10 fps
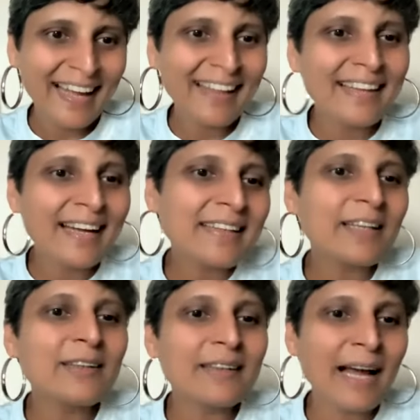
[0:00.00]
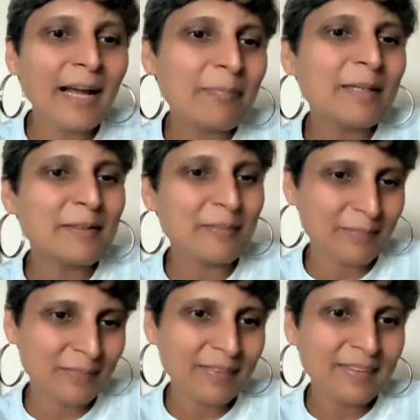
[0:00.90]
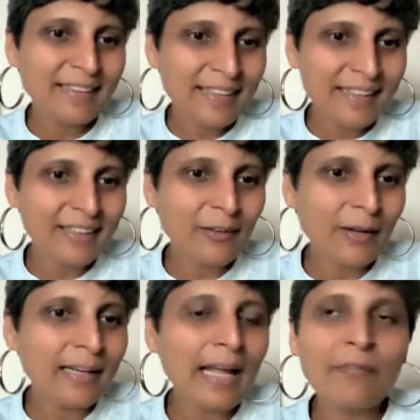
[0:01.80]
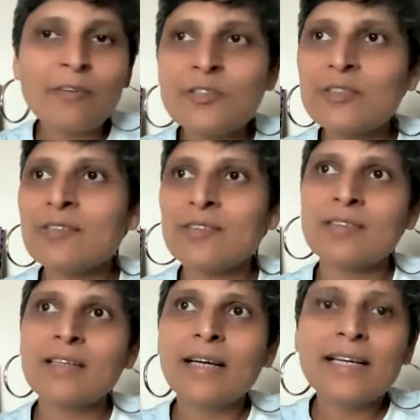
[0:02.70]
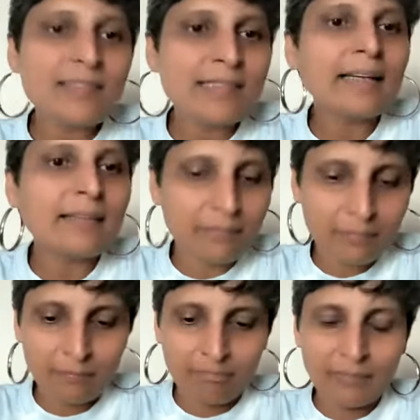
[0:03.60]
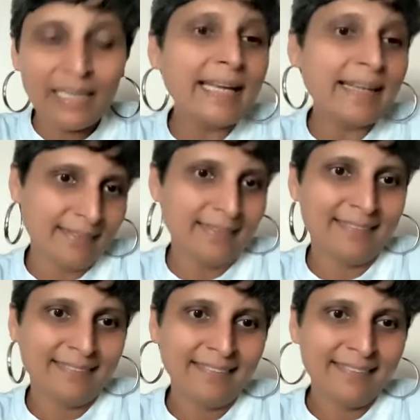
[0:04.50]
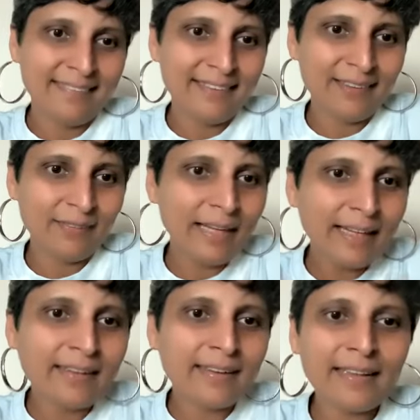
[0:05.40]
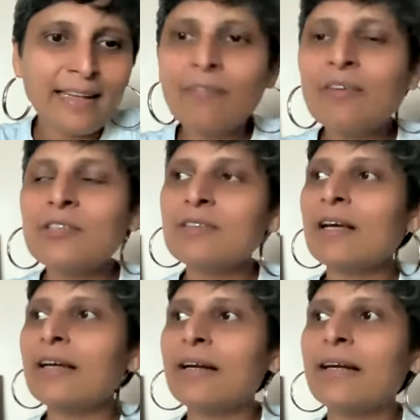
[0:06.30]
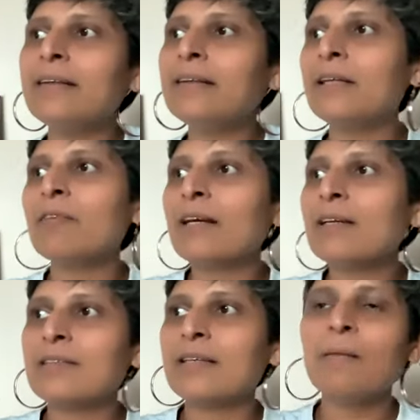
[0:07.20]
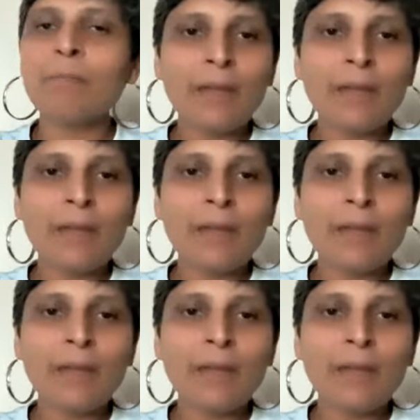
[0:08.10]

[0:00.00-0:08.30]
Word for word: and that can happen you know and languages is that link you know like languages are identity when i say